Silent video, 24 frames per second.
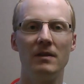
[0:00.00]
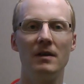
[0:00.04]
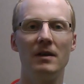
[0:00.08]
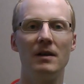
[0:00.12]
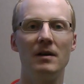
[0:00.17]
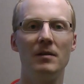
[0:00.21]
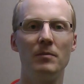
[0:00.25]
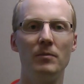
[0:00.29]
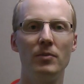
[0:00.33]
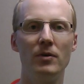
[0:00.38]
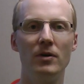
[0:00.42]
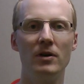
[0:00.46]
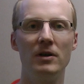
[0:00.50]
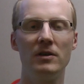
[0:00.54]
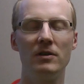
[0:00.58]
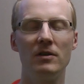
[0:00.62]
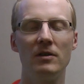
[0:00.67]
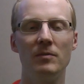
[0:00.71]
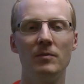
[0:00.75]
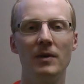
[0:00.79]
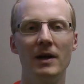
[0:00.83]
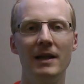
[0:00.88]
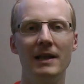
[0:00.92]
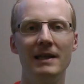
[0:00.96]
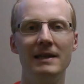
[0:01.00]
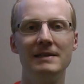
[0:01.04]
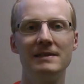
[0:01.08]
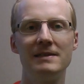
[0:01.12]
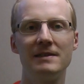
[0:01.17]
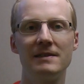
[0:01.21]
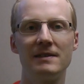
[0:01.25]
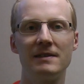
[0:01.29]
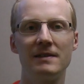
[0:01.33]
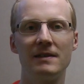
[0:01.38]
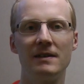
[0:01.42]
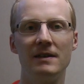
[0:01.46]
uh, point on my
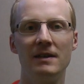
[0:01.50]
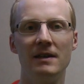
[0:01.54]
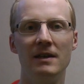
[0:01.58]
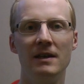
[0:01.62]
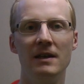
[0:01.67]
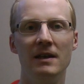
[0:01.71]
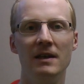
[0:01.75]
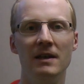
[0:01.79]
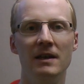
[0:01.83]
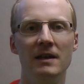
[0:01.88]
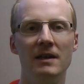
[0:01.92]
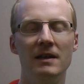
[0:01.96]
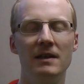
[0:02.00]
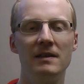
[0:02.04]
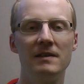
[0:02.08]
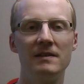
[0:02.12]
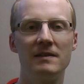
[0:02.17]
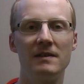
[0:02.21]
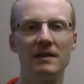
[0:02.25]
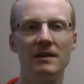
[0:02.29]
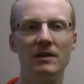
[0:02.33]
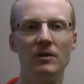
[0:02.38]
list is